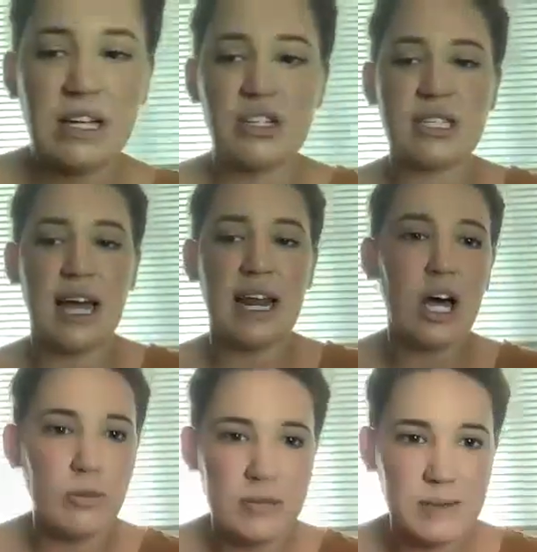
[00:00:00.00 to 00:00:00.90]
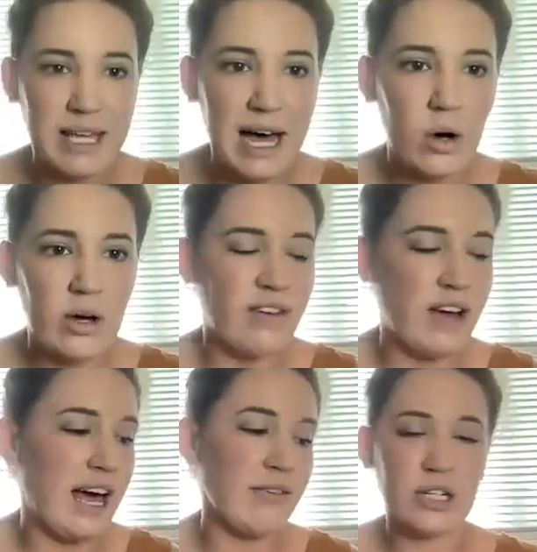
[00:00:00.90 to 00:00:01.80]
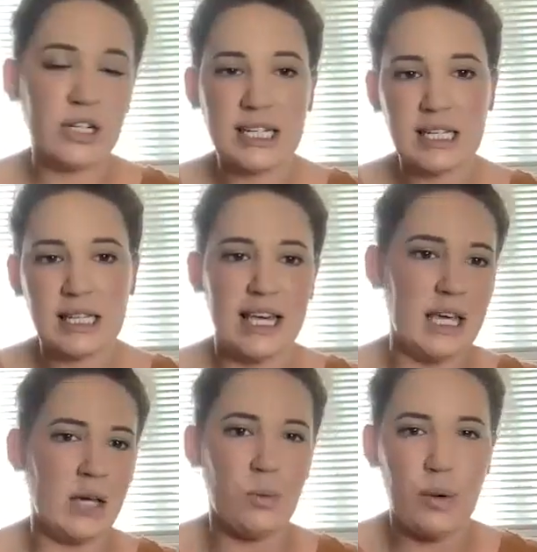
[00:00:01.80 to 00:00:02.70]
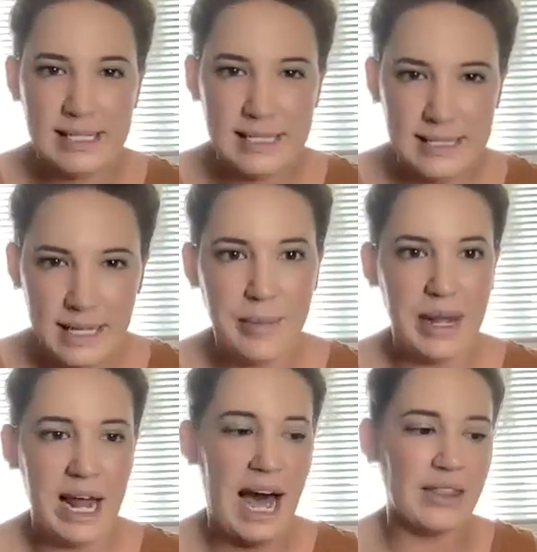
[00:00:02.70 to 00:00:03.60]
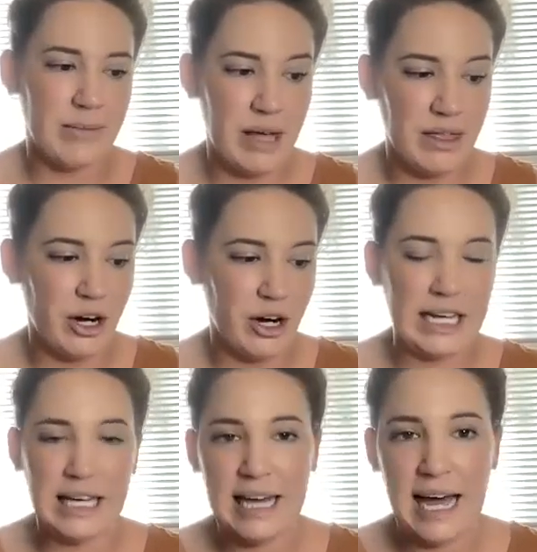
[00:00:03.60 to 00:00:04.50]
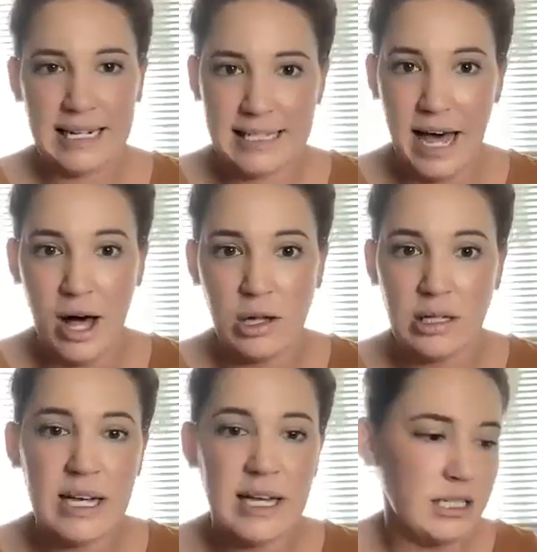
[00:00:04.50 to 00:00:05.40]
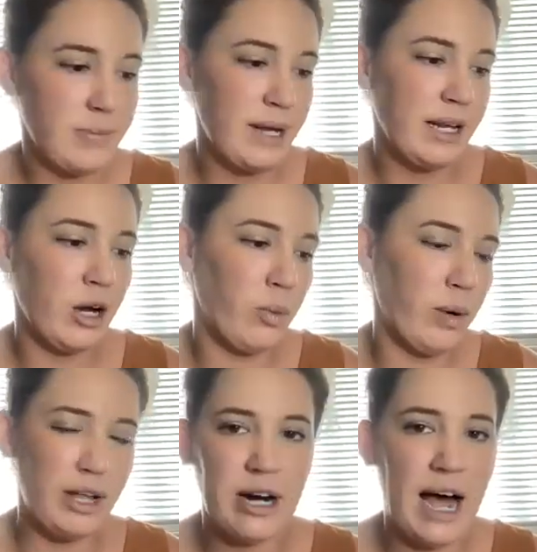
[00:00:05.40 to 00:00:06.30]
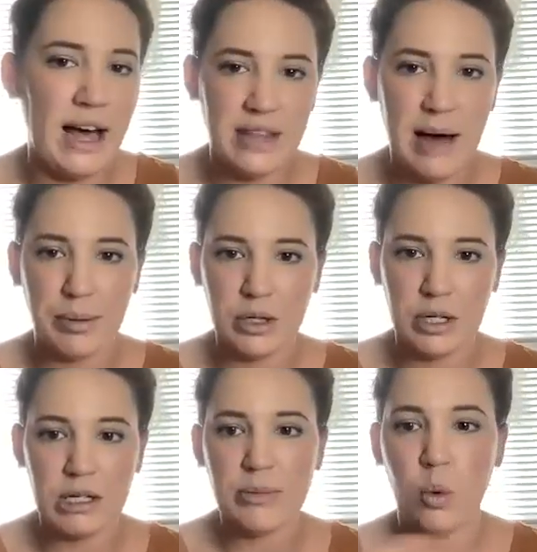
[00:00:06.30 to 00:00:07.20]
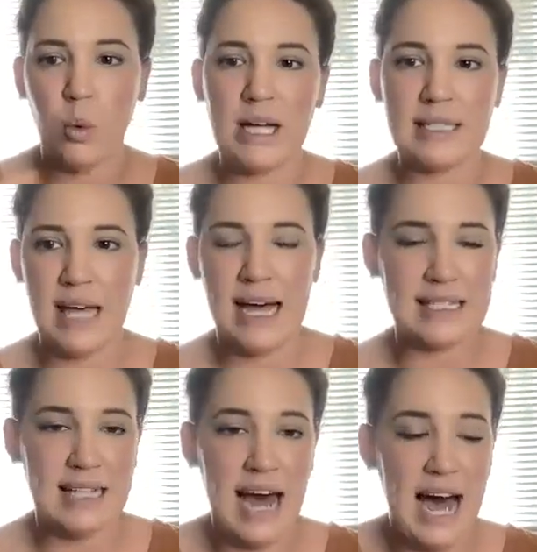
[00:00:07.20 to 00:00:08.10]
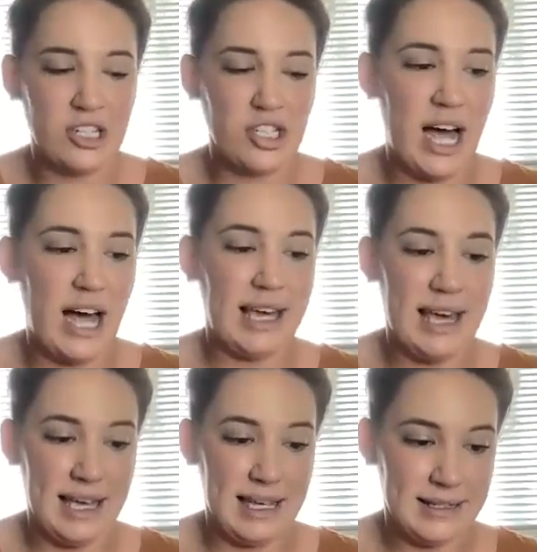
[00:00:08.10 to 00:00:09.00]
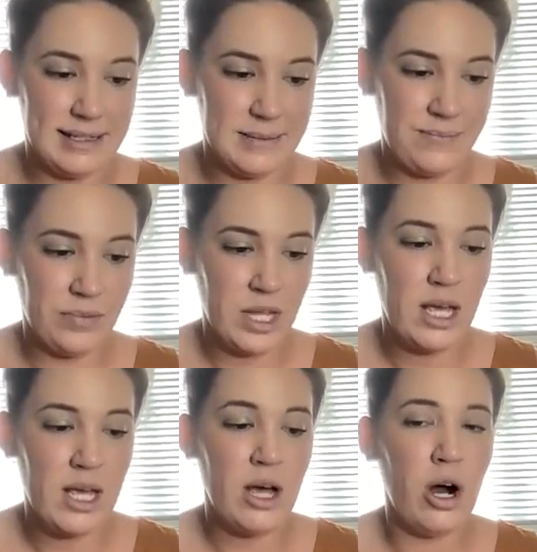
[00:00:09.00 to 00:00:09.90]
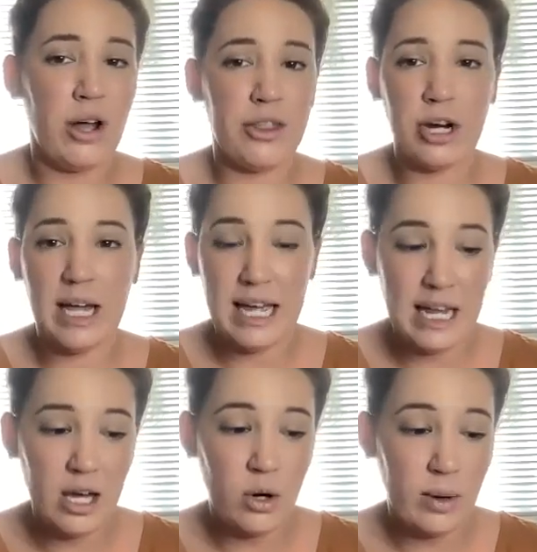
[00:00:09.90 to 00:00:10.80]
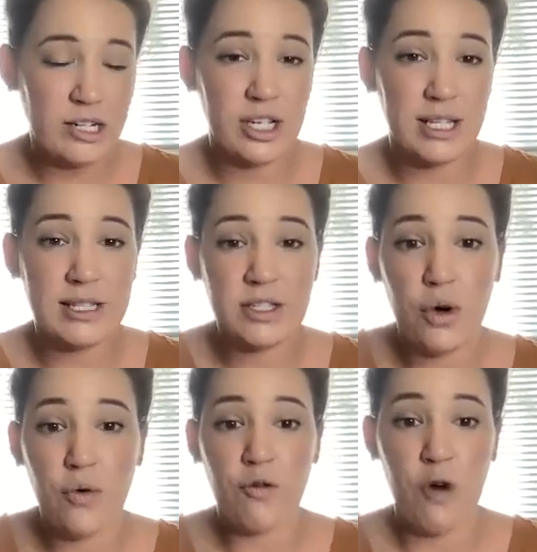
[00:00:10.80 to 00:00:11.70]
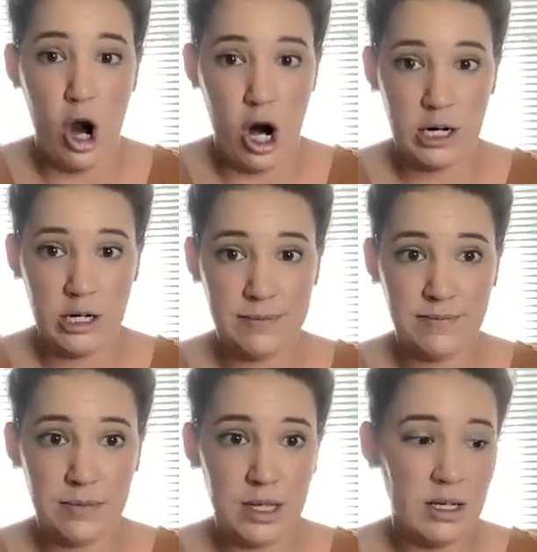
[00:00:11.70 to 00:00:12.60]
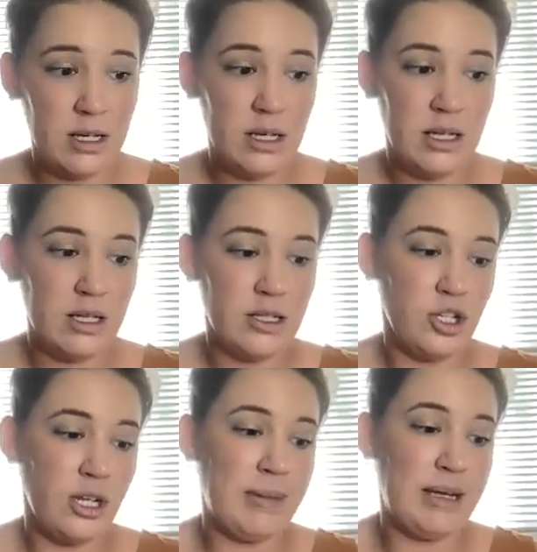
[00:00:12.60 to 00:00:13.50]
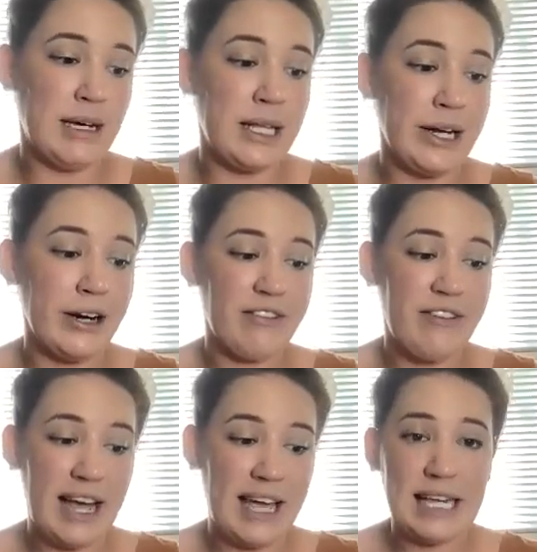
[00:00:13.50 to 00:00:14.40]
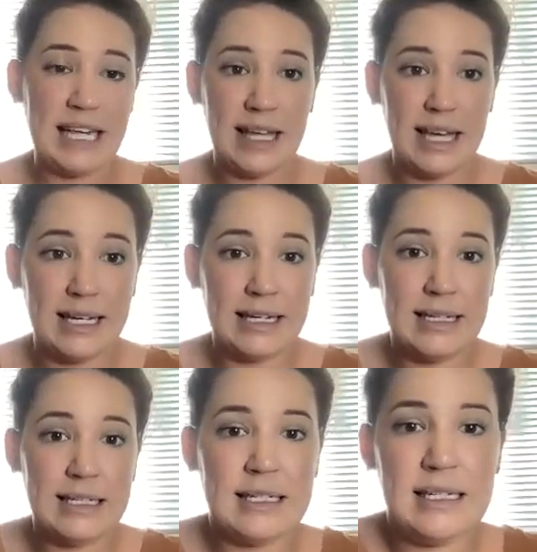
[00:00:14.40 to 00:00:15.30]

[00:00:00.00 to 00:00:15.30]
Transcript: that just kind of helps me out if I ever need to like erase some and add them in there. I can kind of tell, depending on where they're at in that blurb, what size the hashtag is. Are there any questions so far? Do you need me to clarify anything?